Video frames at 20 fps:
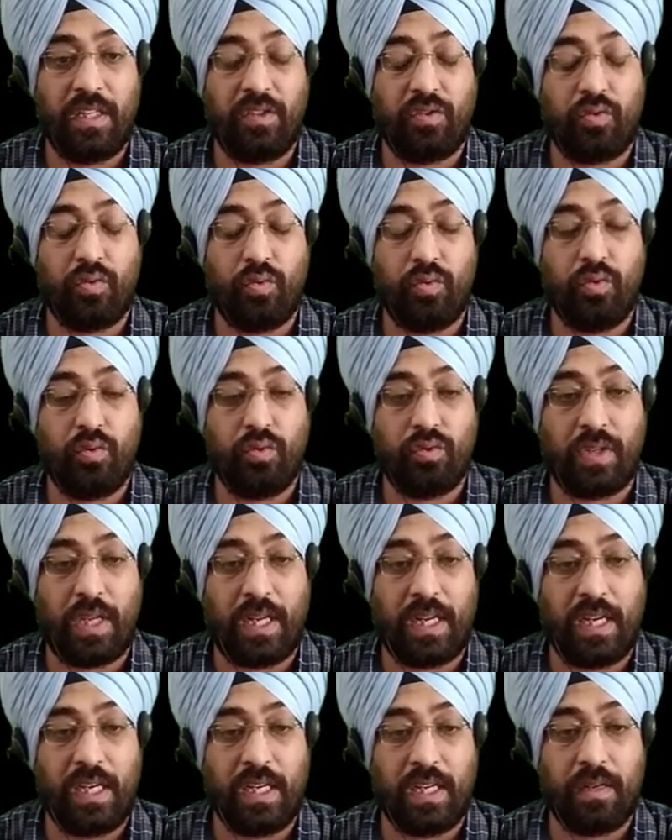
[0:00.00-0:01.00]
two
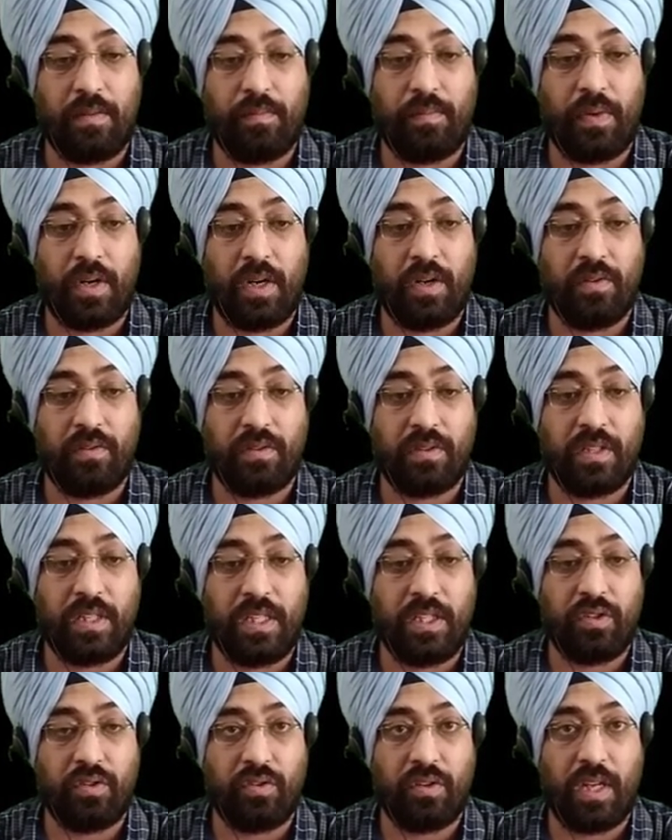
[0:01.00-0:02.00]
cyclic compounds,
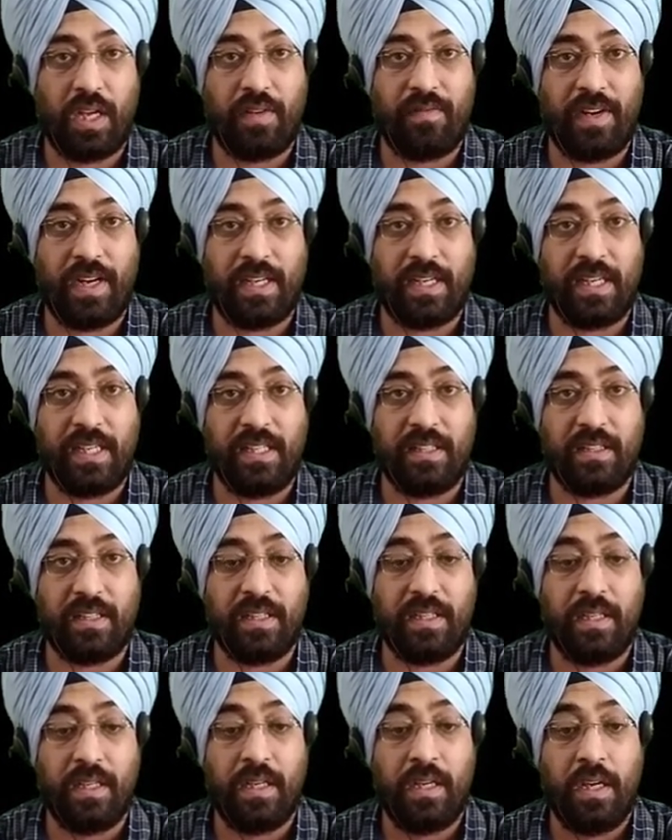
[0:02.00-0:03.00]
they should have at least
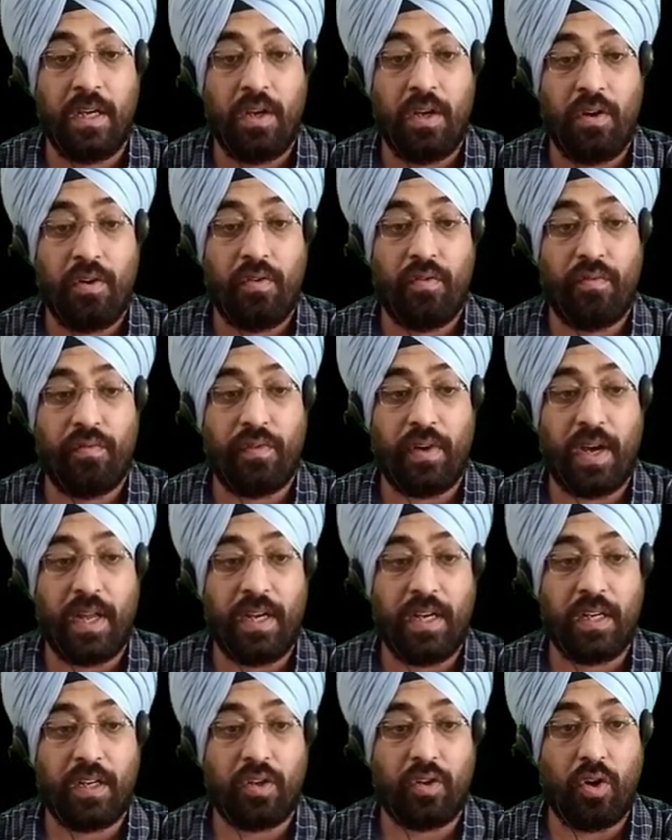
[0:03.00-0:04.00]

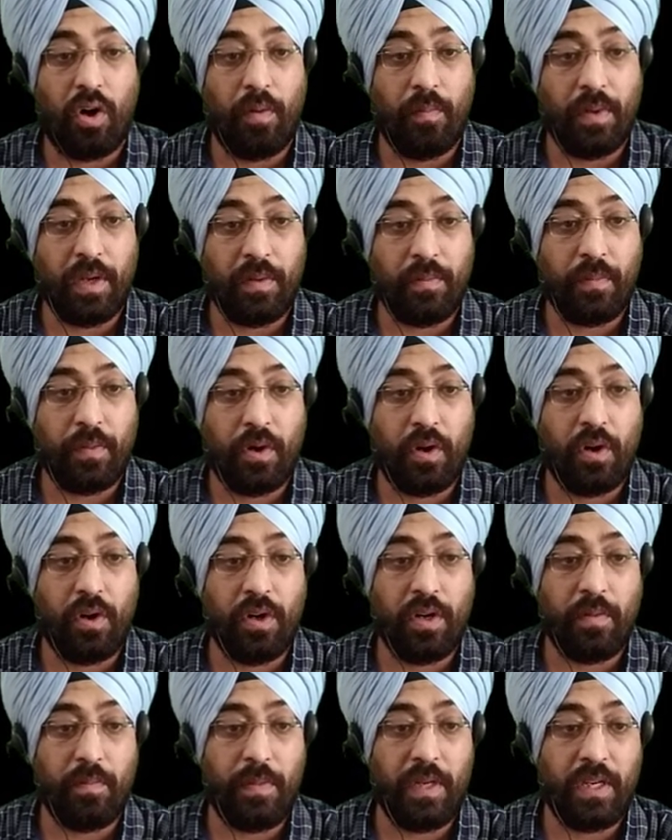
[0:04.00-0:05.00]
one common
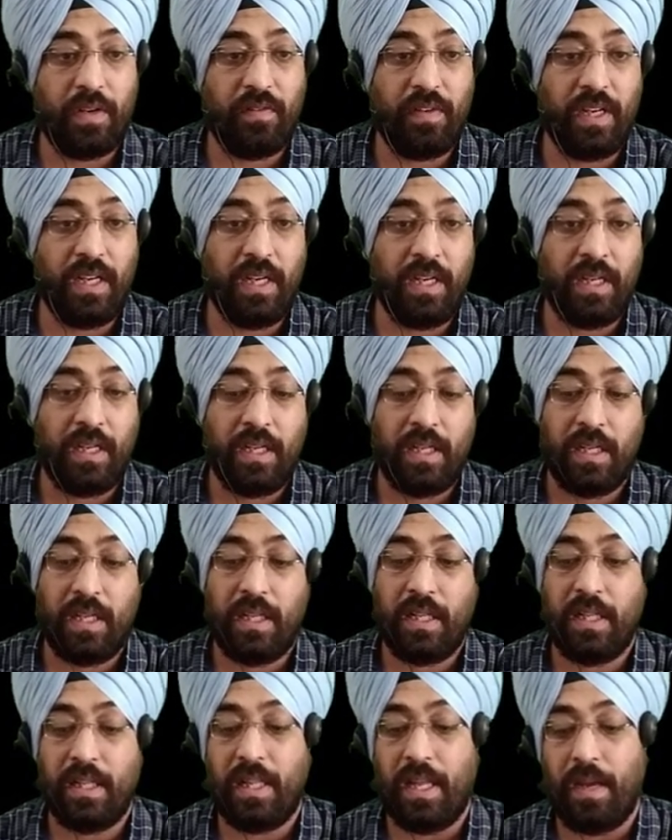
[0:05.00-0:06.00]
bond between
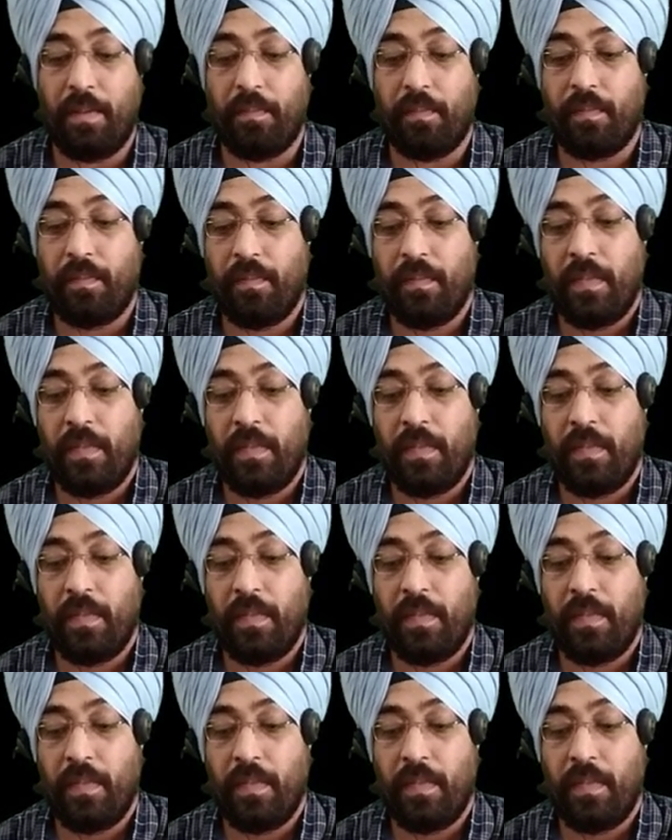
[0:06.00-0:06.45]
them.